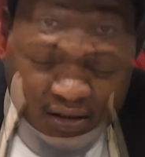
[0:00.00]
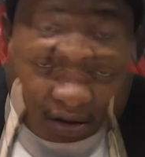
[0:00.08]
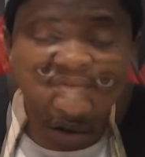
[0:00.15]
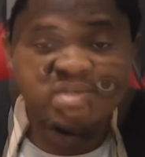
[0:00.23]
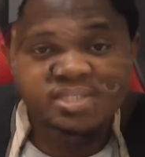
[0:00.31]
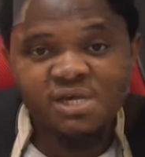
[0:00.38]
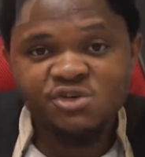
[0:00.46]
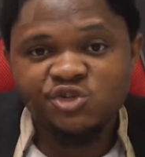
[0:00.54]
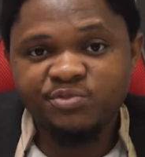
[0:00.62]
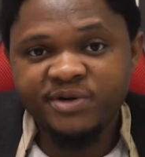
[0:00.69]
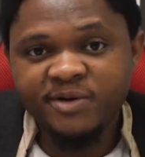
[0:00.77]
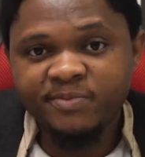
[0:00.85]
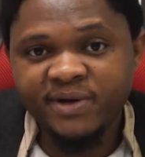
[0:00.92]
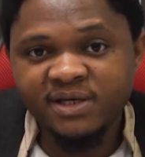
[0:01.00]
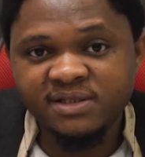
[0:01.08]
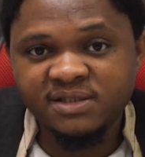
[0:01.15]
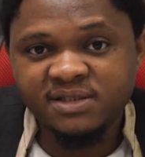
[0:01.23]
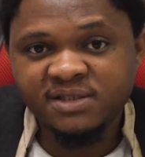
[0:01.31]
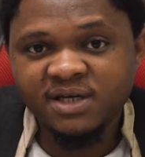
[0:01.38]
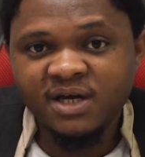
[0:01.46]
If you sell spray
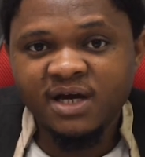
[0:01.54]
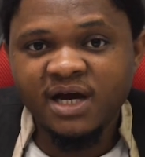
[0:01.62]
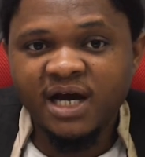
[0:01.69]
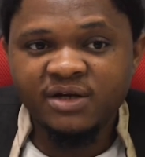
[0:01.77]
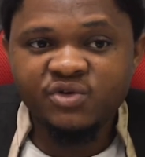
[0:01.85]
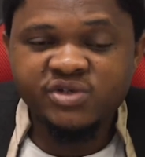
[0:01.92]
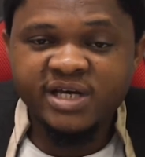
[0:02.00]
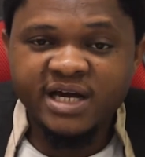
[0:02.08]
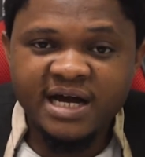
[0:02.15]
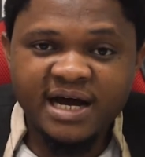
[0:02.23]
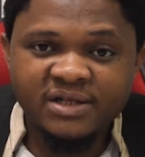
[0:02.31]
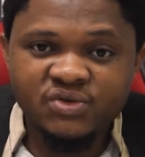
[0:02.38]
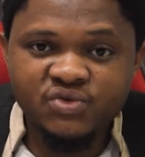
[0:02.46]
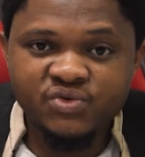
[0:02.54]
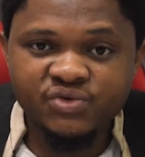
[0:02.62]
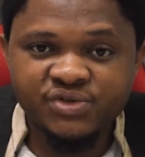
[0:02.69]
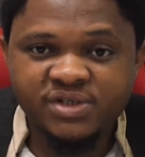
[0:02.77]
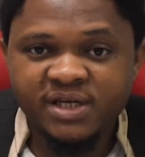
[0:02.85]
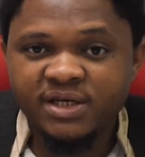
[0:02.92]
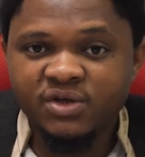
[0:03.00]
paints and you sell car
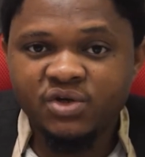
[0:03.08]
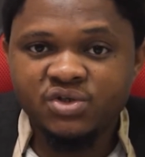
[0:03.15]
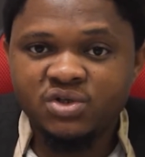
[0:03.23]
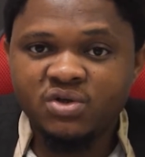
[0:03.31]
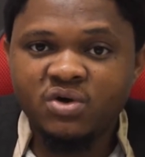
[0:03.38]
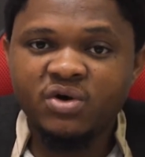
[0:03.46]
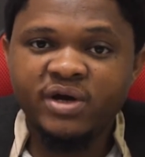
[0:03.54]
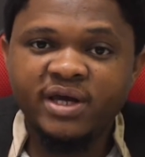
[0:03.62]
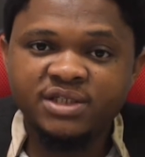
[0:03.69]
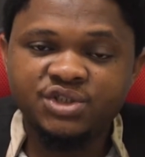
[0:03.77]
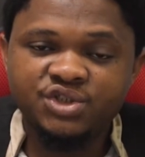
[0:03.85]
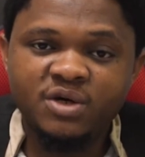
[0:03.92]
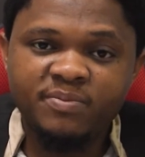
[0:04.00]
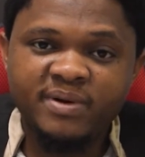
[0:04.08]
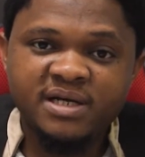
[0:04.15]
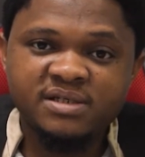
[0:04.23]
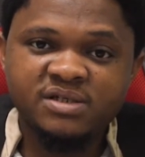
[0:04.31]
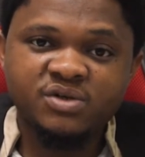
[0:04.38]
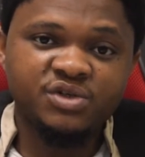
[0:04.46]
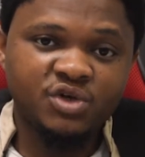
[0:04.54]
tools in your store, in
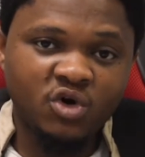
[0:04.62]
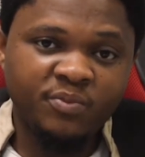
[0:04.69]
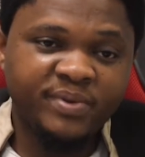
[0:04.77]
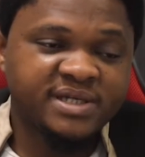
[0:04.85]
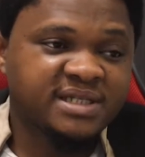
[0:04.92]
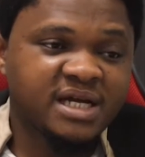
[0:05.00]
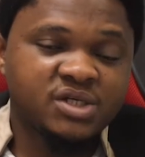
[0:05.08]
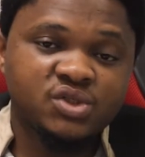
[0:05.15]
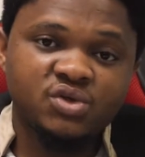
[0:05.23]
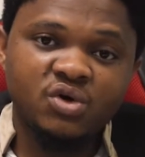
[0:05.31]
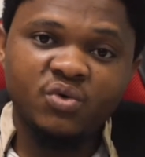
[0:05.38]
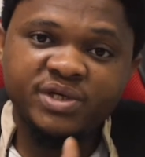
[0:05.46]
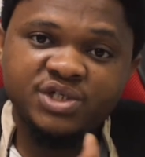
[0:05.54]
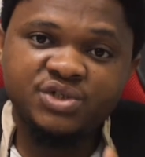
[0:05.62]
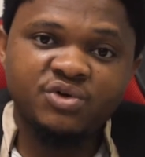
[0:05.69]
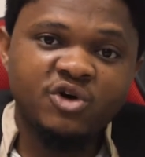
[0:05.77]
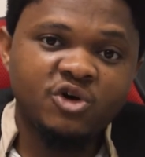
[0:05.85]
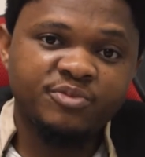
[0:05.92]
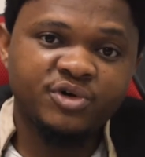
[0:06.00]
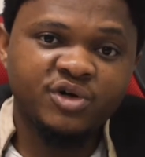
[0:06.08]
dropazz, in your own personal store, which you
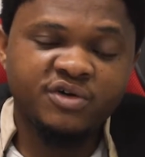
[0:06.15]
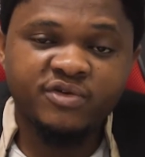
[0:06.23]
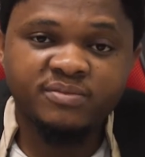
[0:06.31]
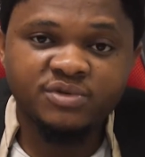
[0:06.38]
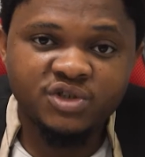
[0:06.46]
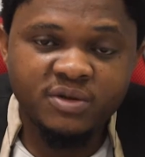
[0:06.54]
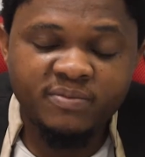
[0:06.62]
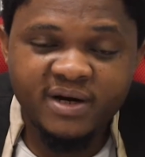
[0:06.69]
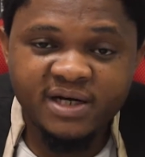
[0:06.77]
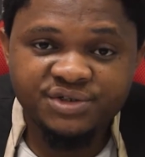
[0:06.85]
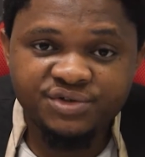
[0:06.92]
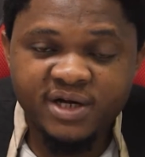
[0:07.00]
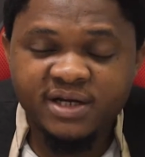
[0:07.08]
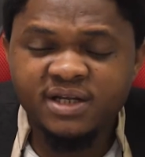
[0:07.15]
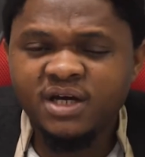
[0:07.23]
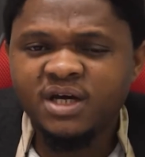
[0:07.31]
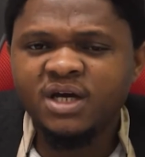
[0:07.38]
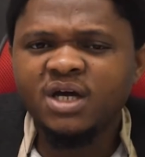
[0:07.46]
got product from dropazz, right?